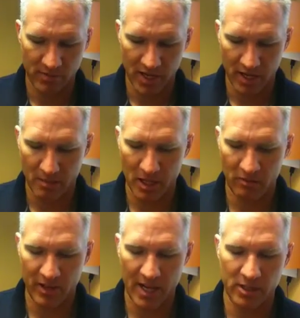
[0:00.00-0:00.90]
10
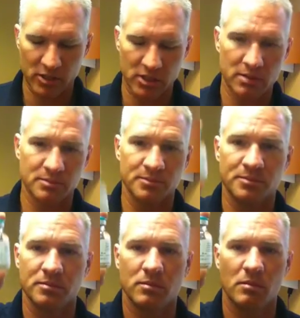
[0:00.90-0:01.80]
ml vials
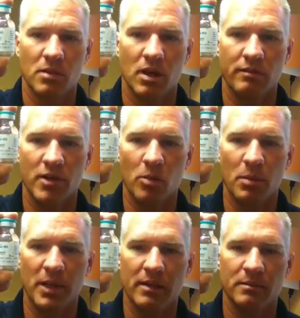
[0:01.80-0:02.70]
of
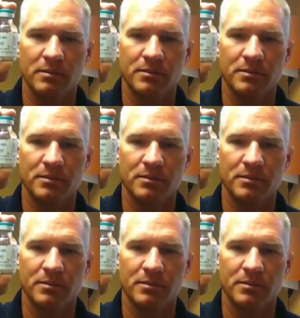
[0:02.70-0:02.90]
dopamine,